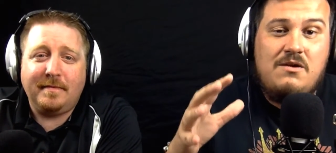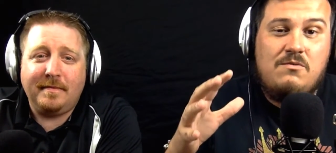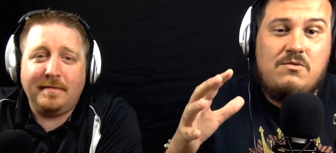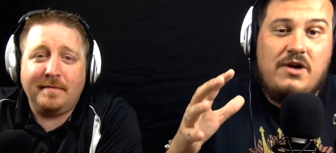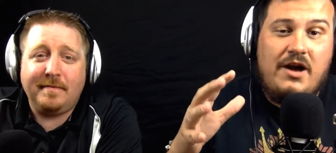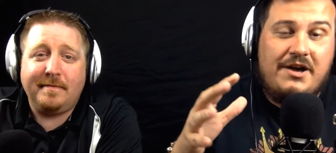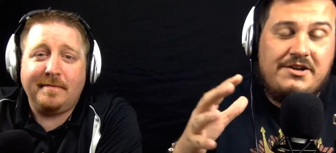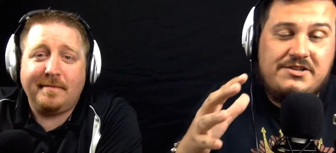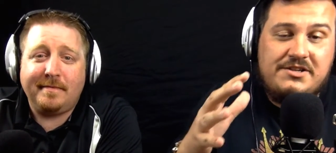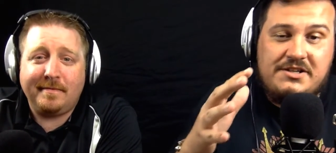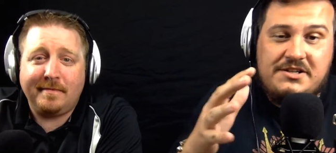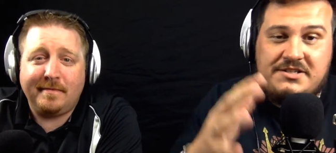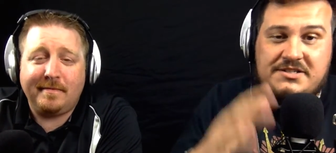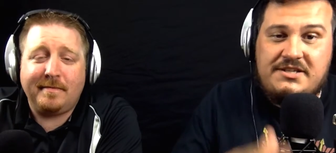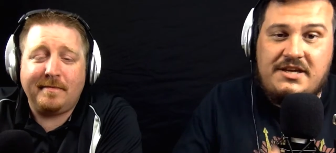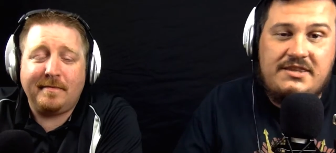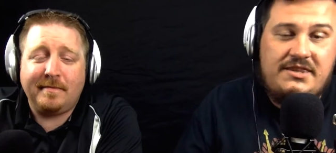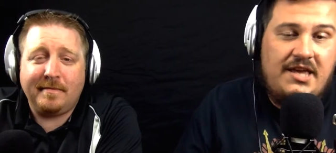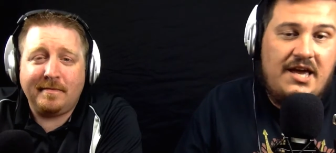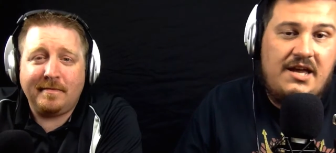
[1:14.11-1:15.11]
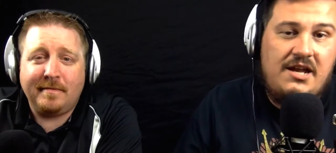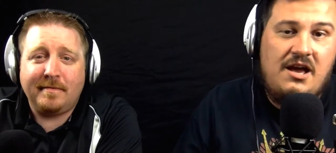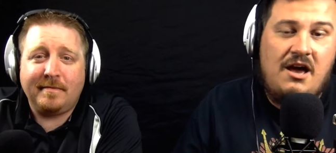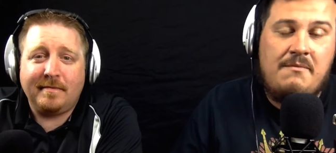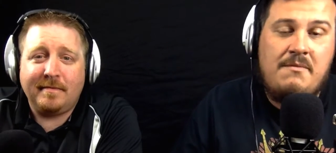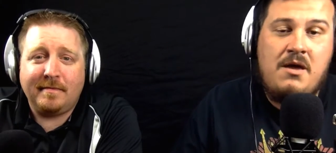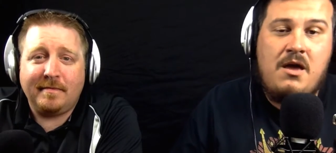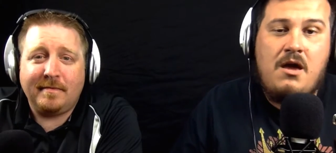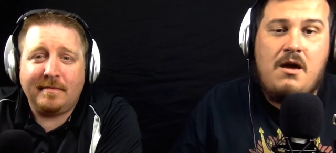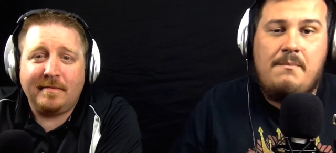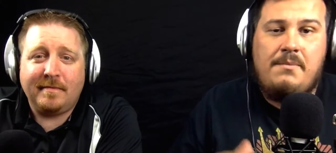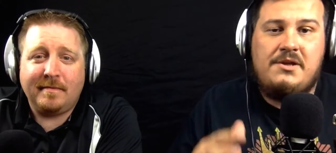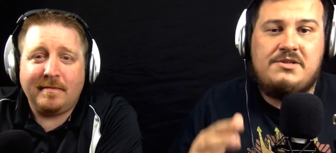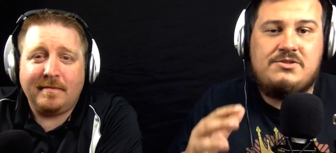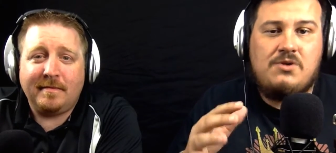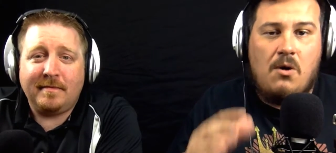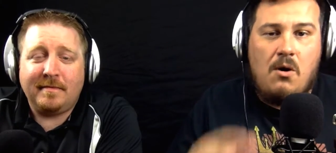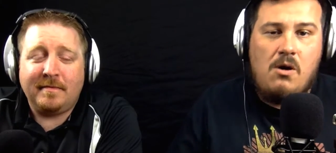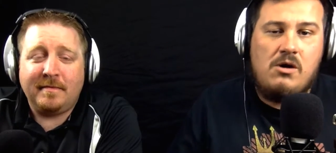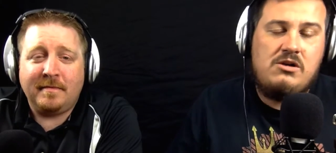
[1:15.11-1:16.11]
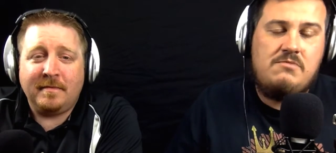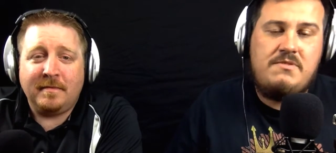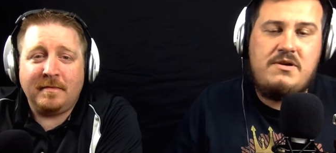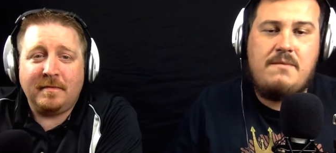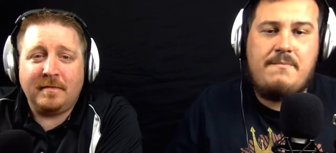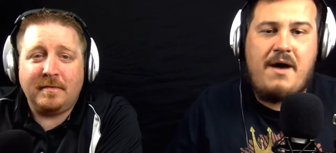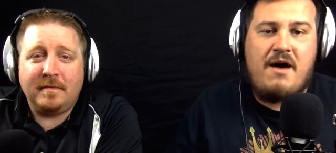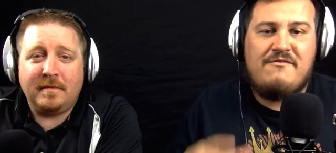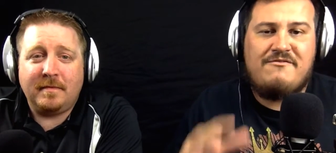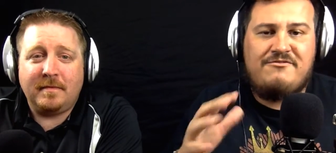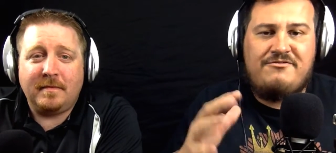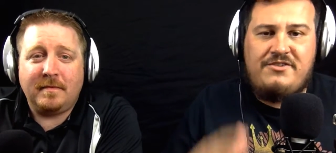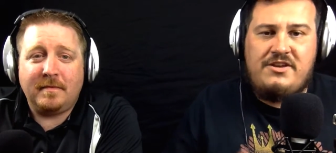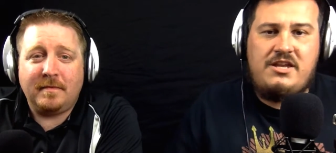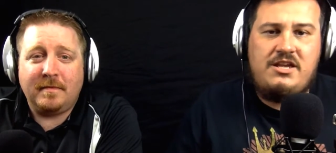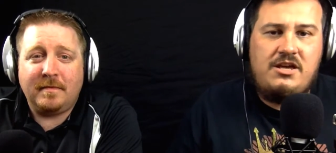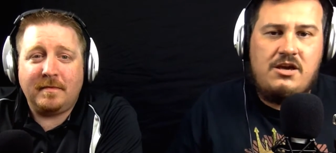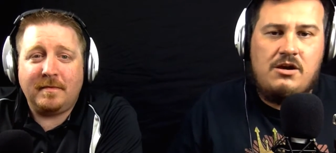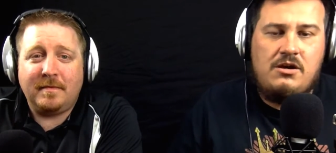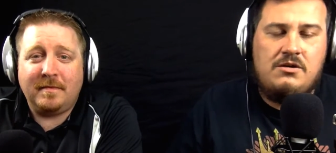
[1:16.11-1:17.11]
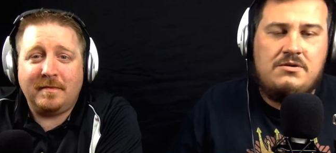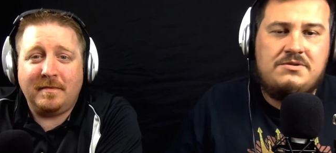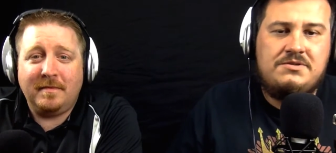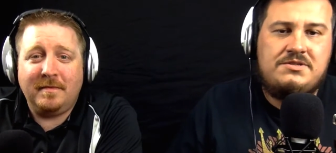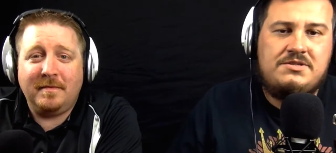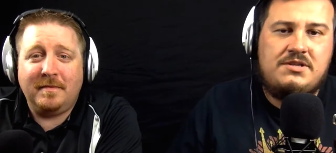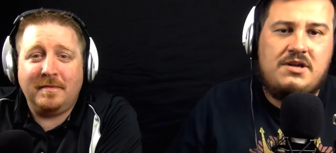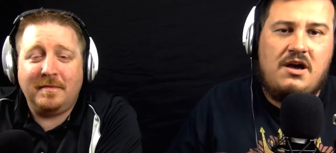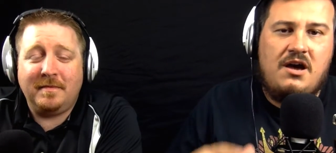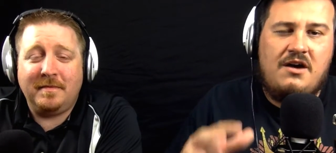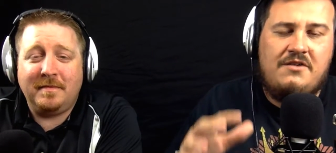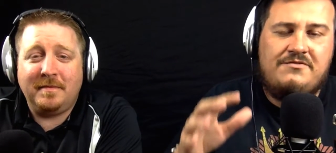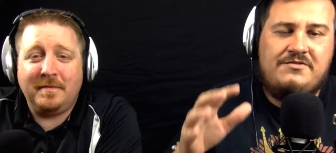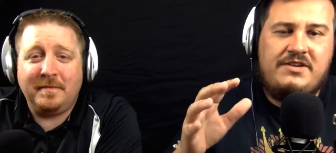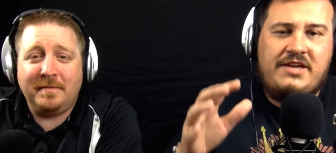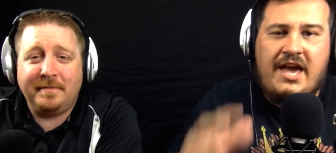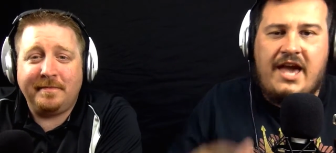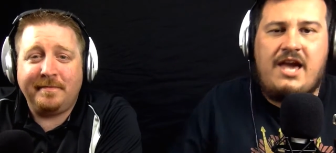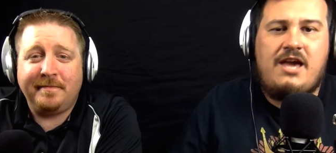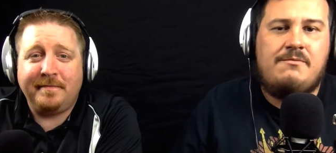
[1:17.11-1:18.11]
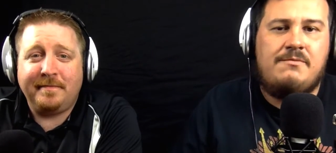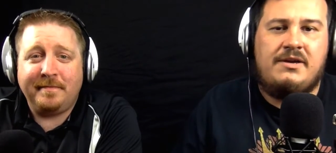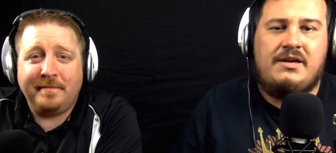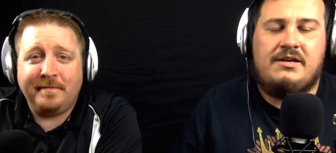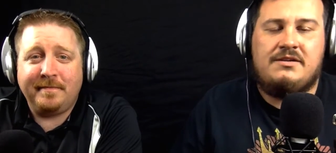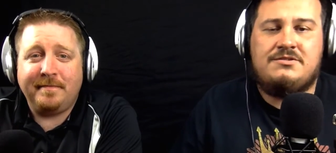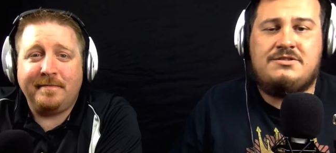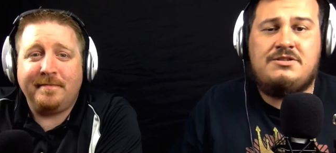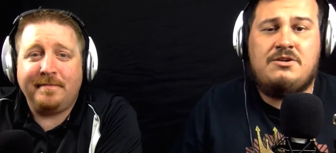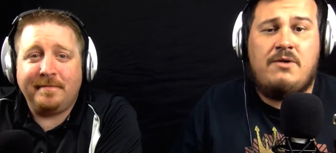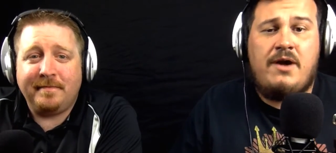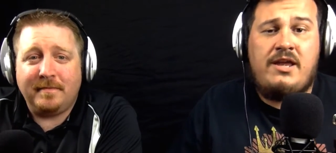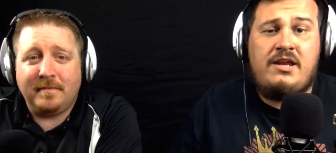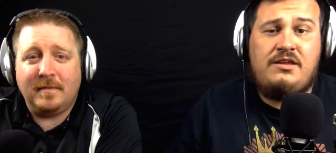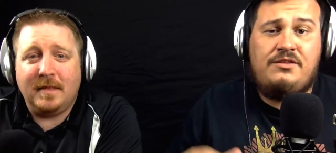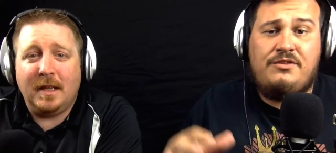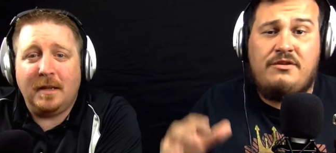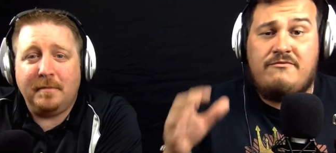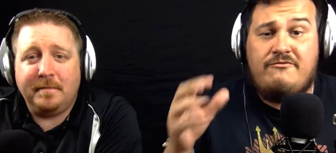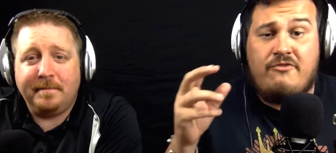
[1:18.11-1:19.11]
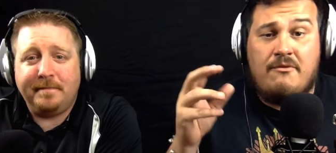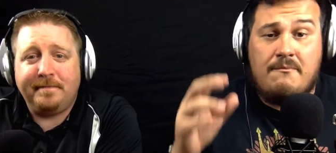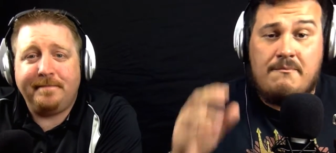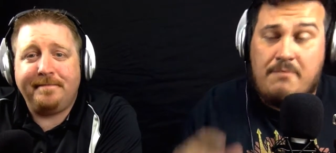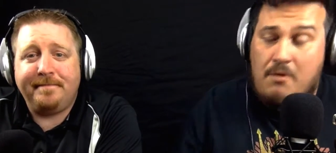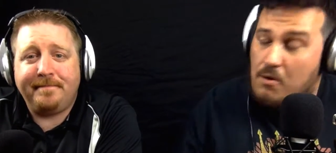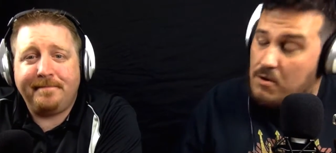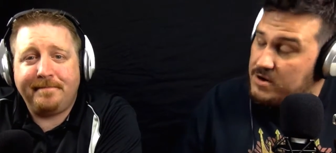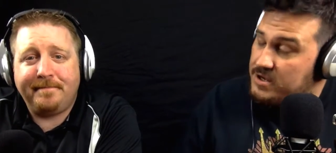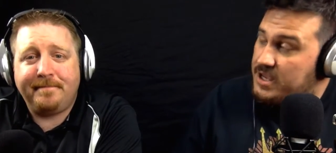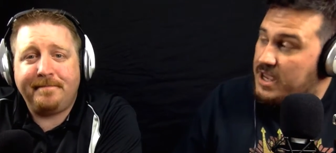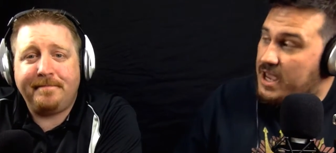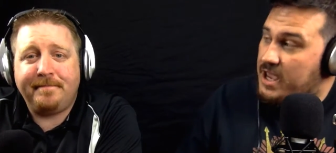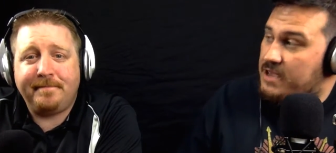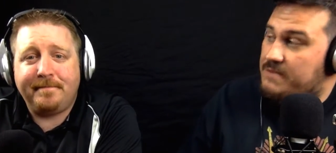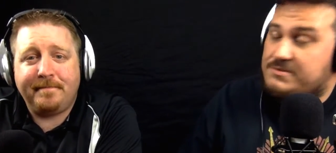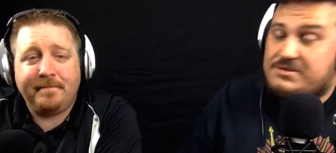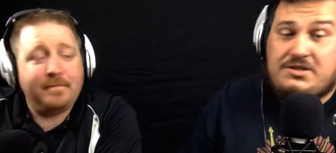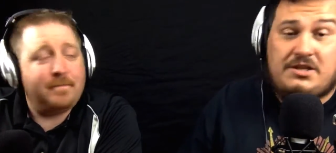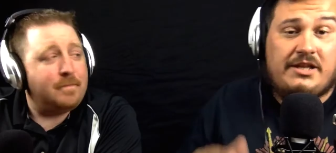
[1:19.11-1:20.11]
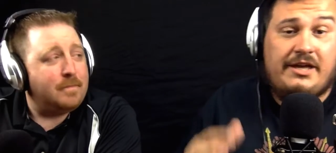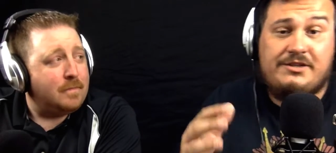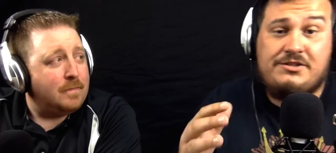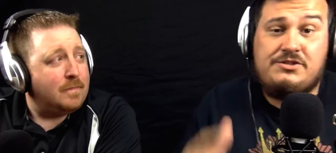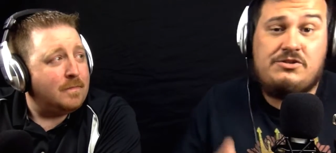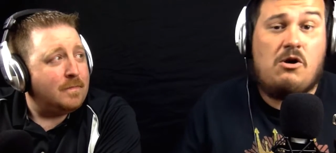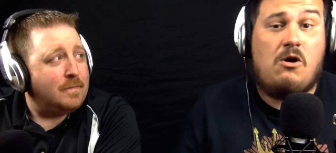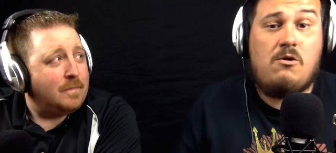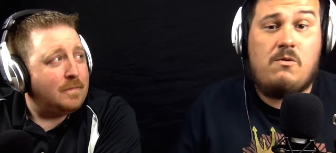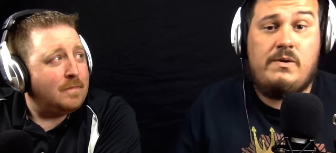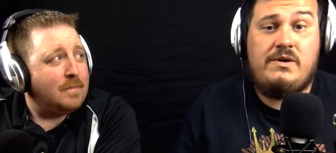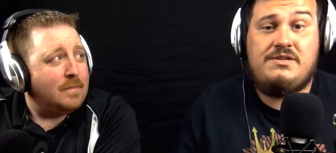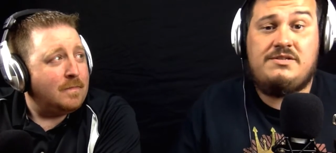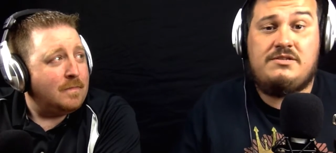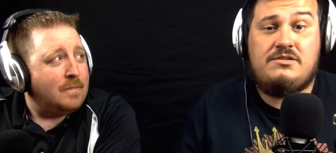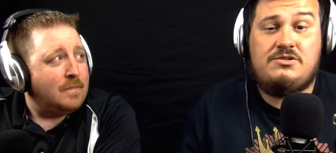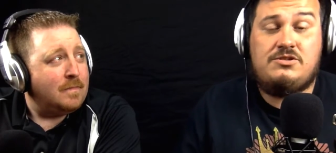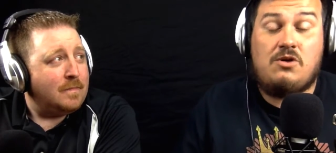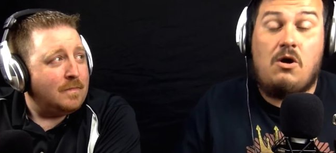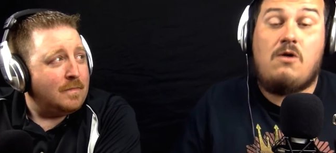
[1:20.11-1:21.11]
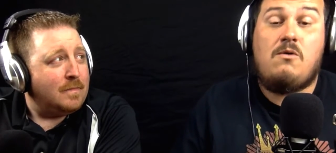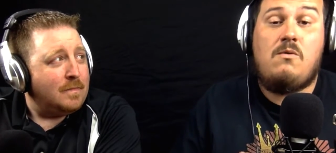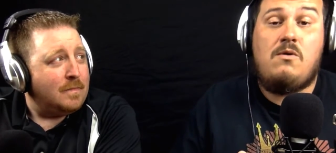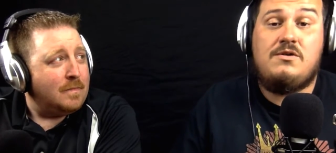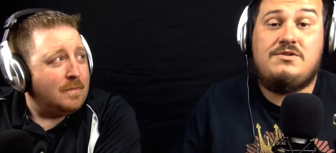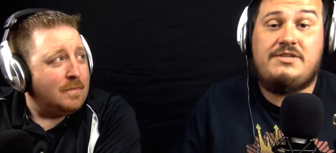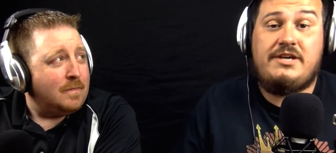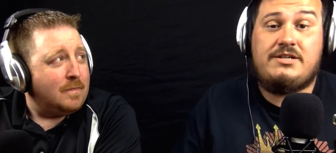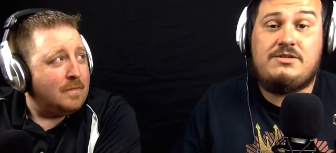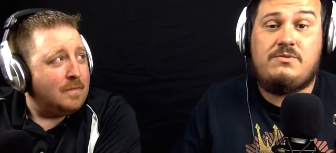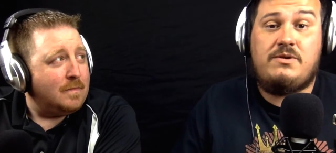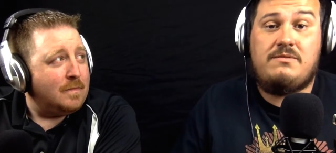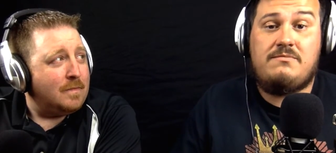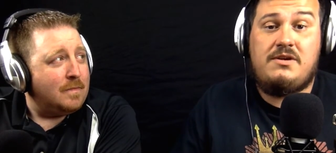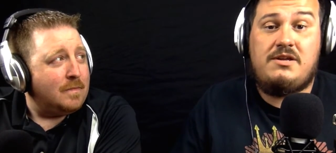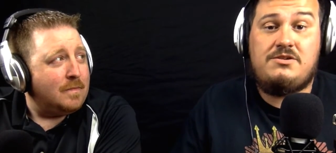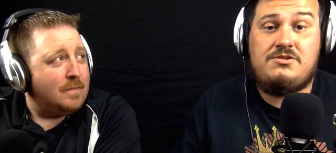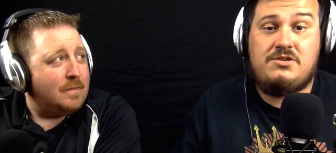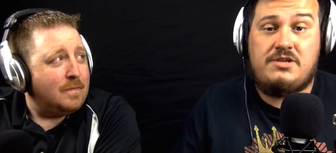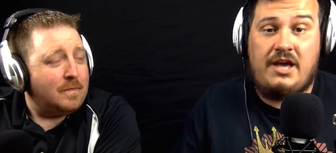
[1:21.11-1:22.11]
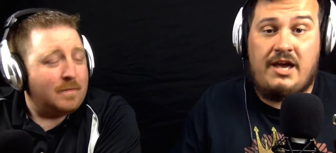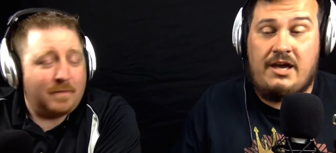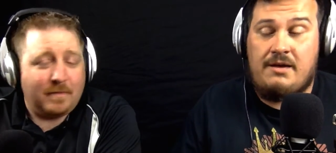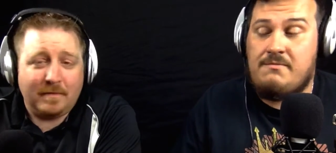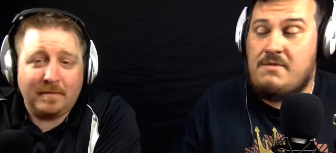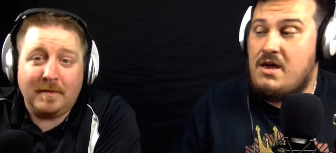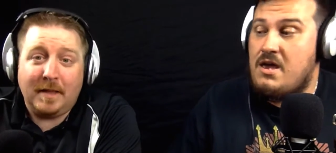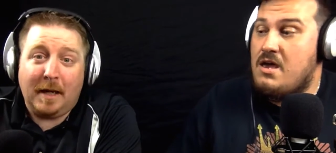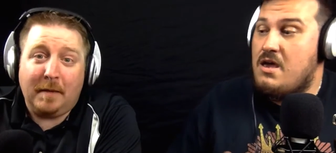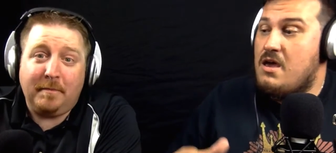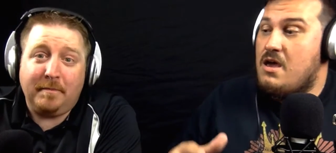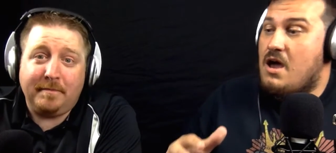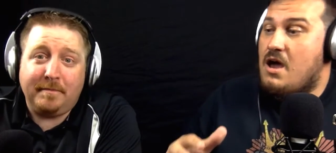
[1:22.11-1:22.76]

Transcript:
Speaker 1: We're actually gonna set that up, but it's all gonna be about videos of gaming. So anything yeah. from board games to like Star Wings, Star Wars X-wing miniature game. Yep.